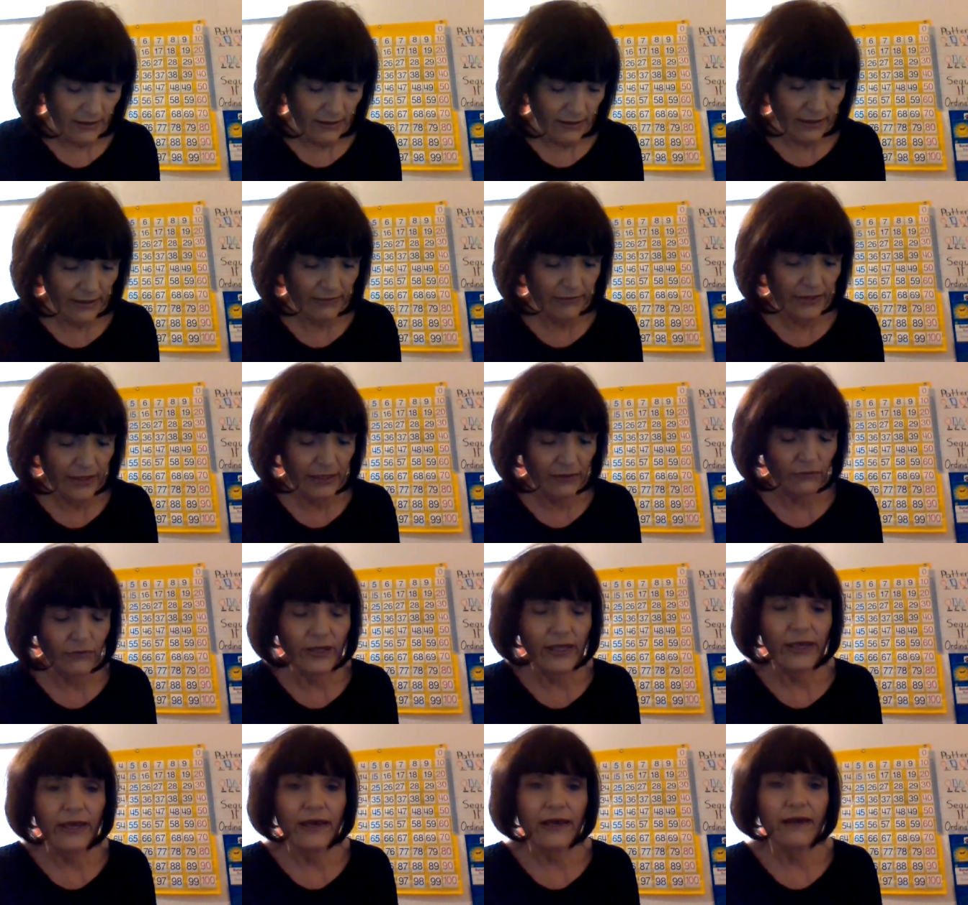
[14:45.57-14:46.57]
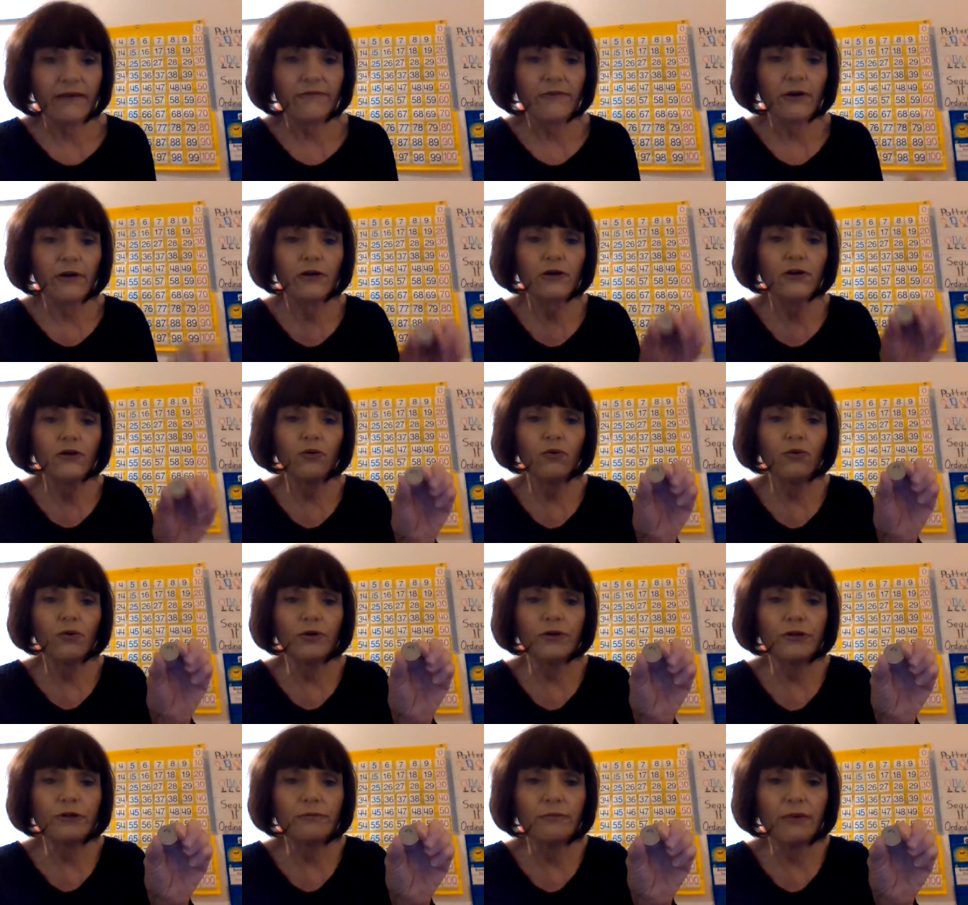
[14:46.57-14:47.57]
And then we have our
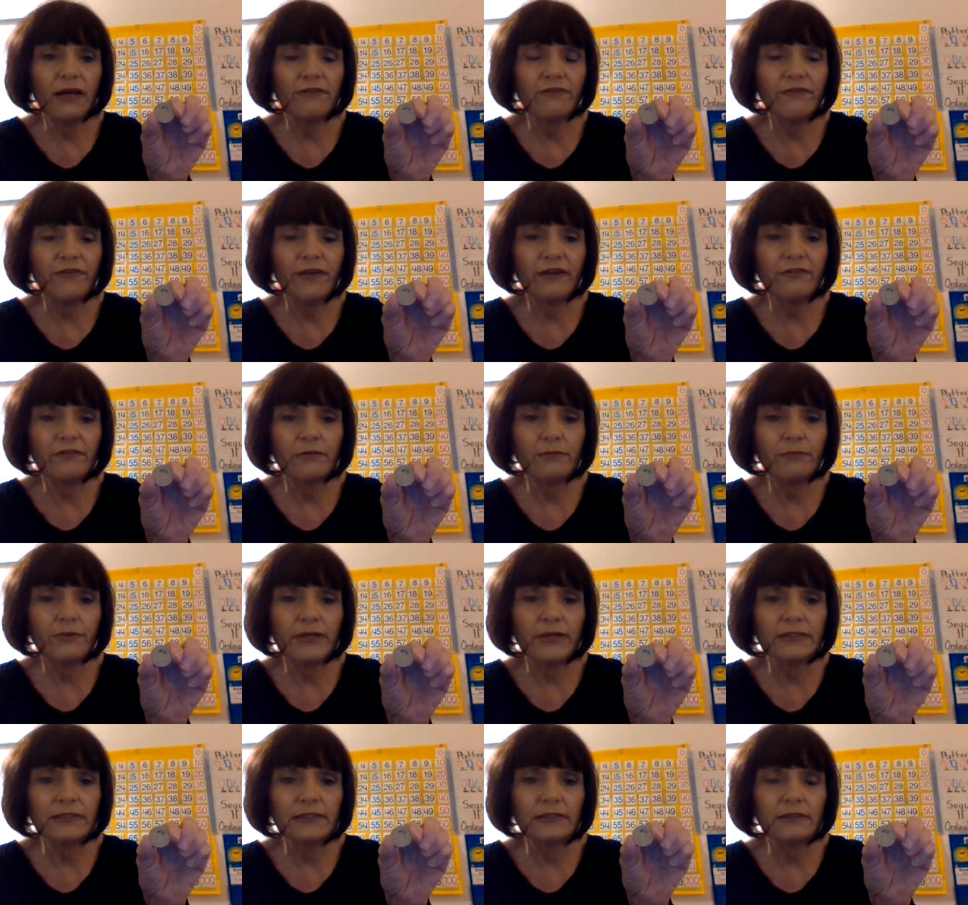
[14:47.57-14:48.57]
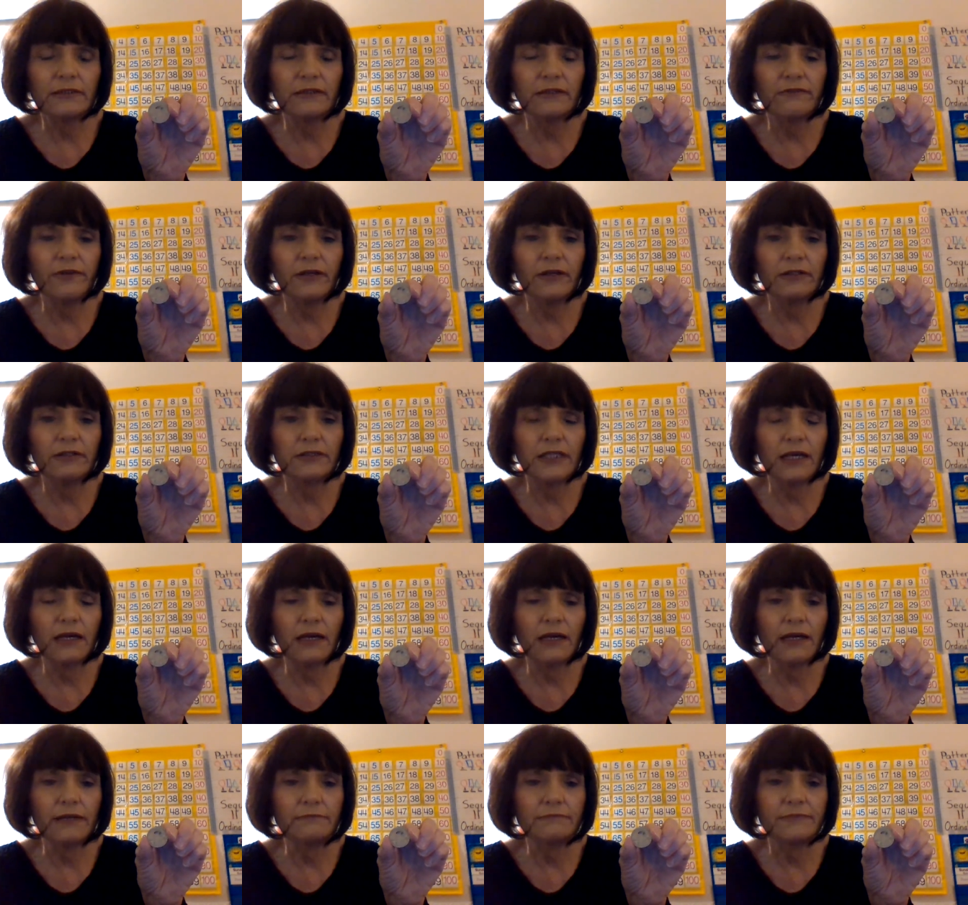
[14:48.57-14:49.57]
quarter, my favorite president of all
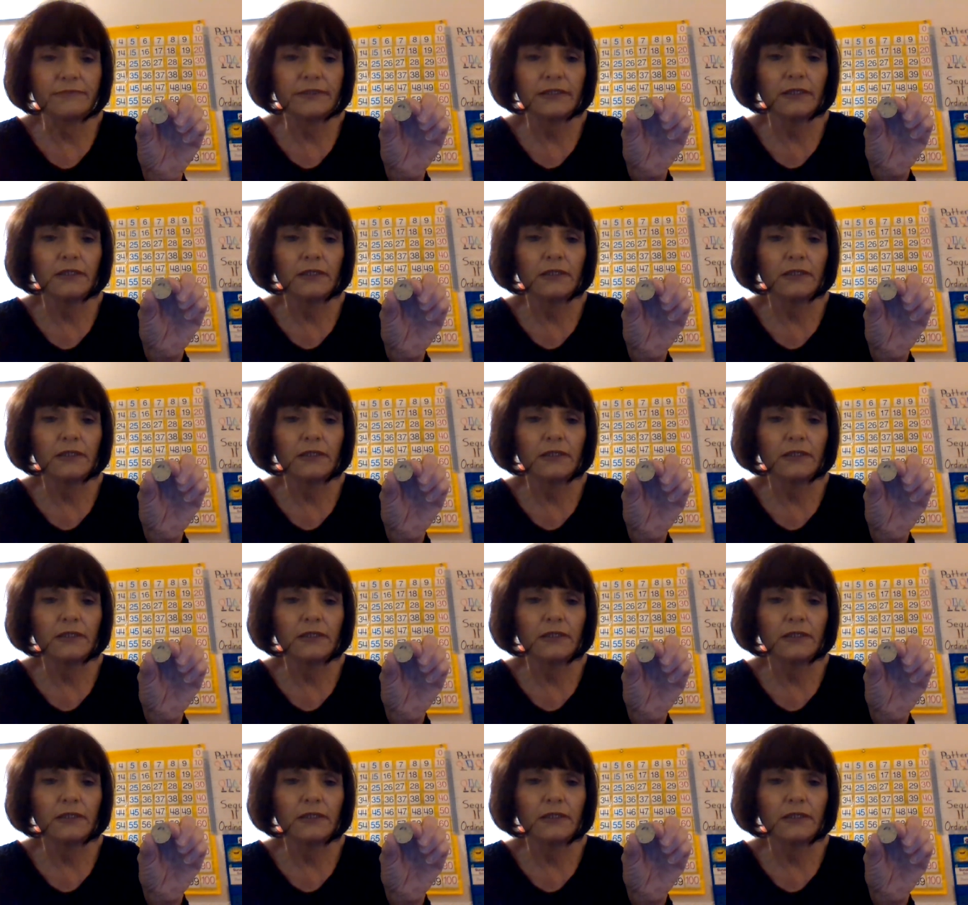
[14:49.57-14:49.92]
times,